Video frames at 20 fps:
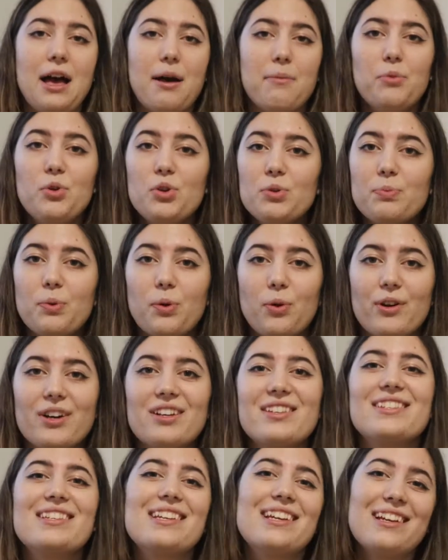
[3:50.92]
mood
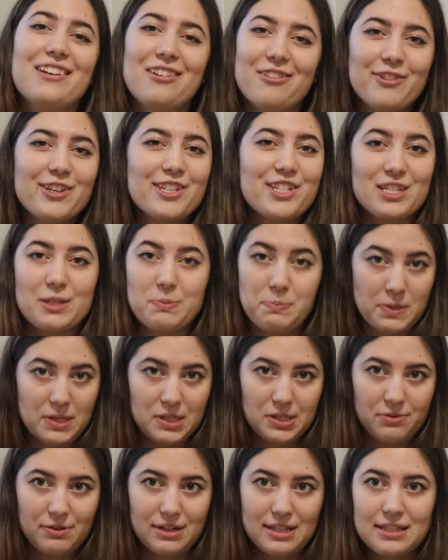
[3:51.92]
boards, which is
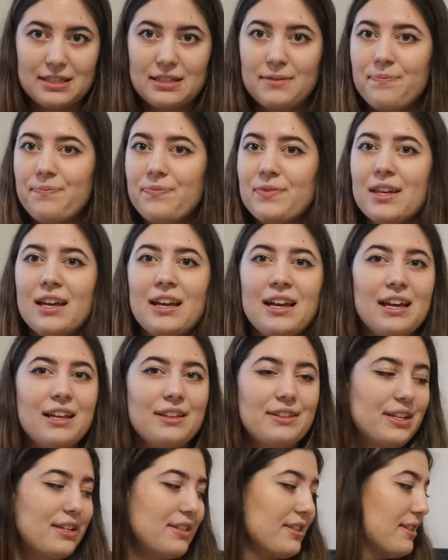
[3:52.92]
Pinterest.
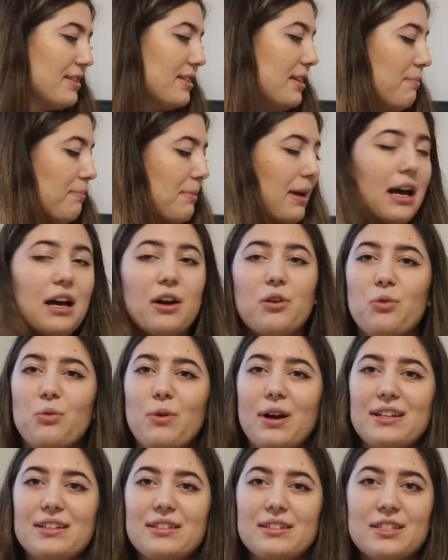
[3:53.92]
There's Simba who
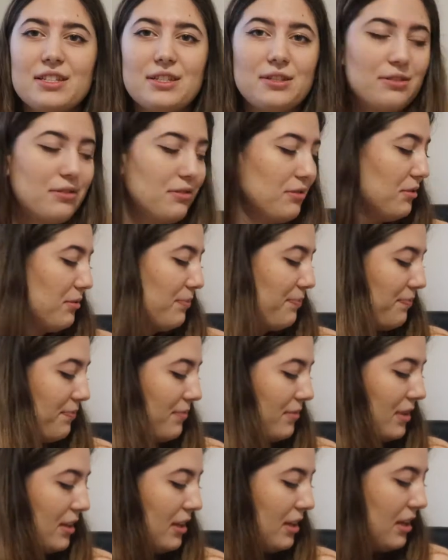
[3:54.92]
wants to...
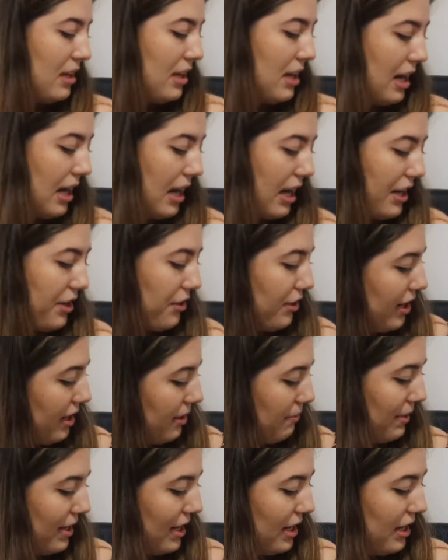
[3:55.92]
Are you
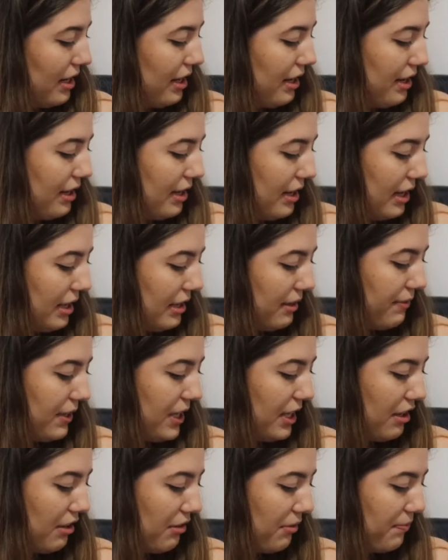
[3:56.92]
gonna be in a
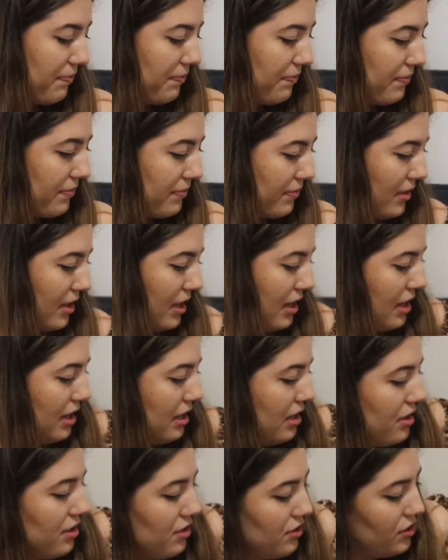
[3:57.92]
video?
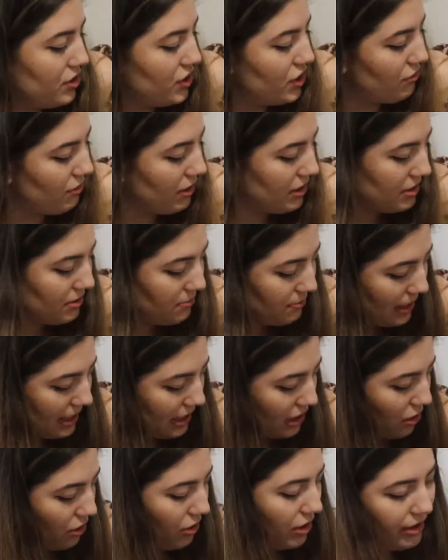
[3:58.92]
Do you want to
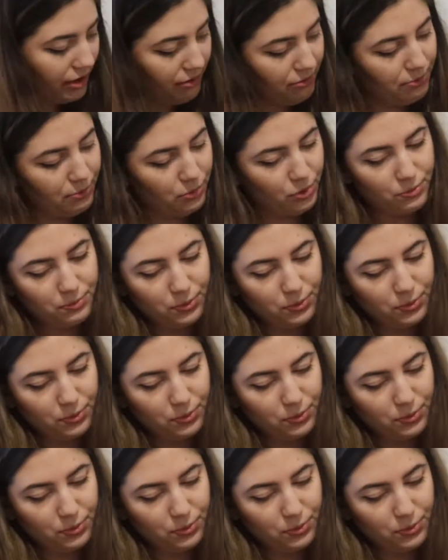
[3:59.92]
make your own mood